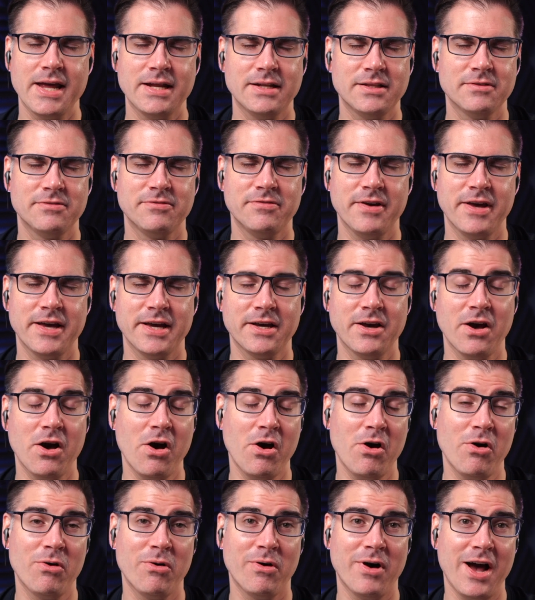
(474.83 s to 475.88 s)
the fake,
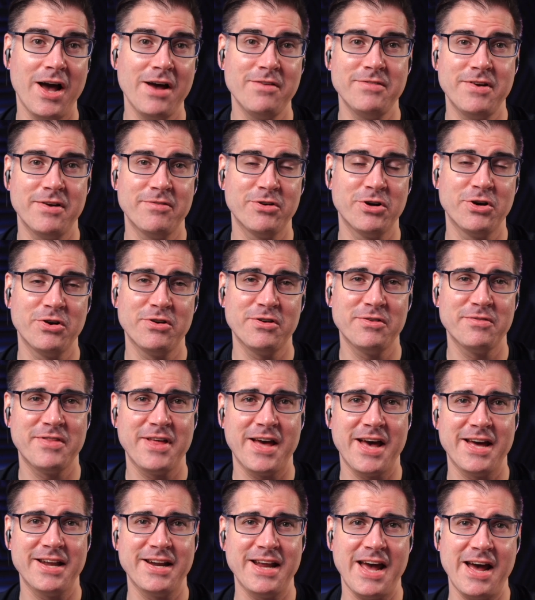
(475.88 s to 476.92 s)
oh, I've never heard of
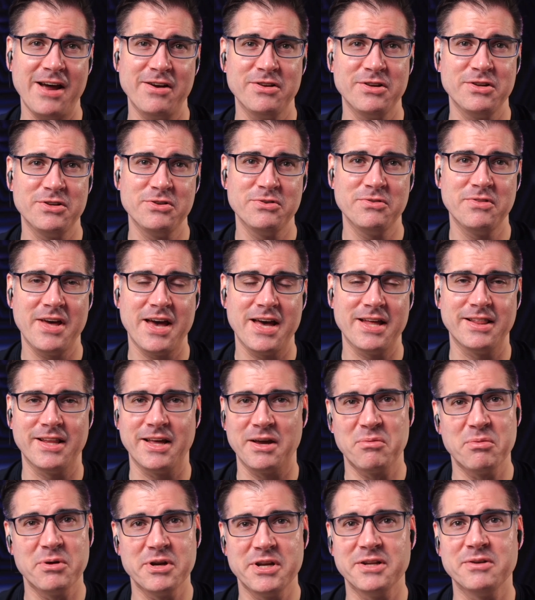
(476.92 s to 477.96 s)
that. How do you do that? Like
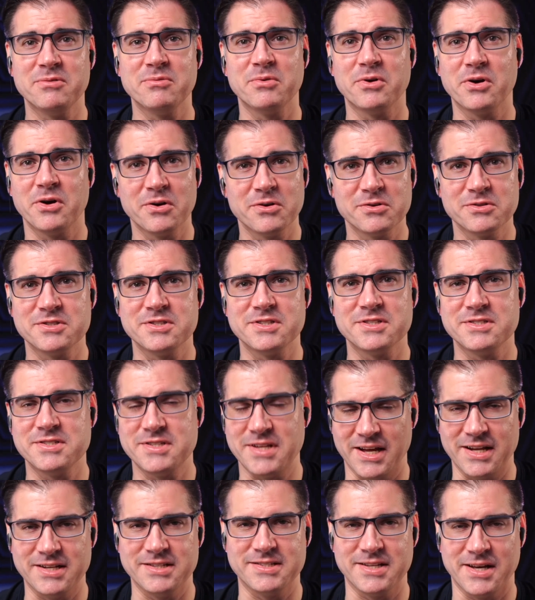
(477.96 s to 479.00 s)
we didn't rehearse this
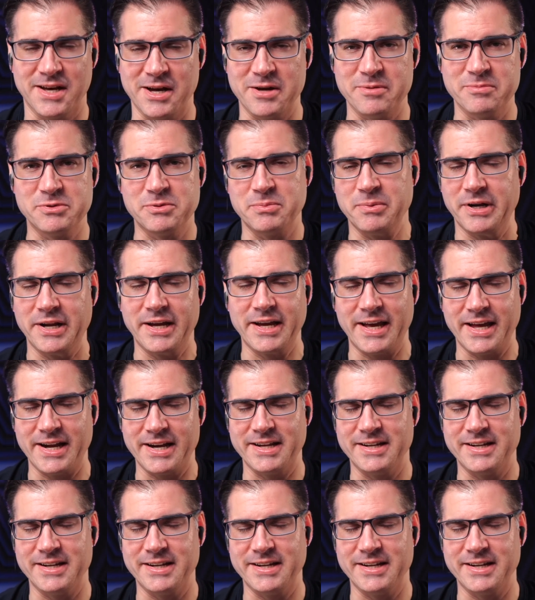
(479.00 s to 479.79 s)
10 times, but I get it.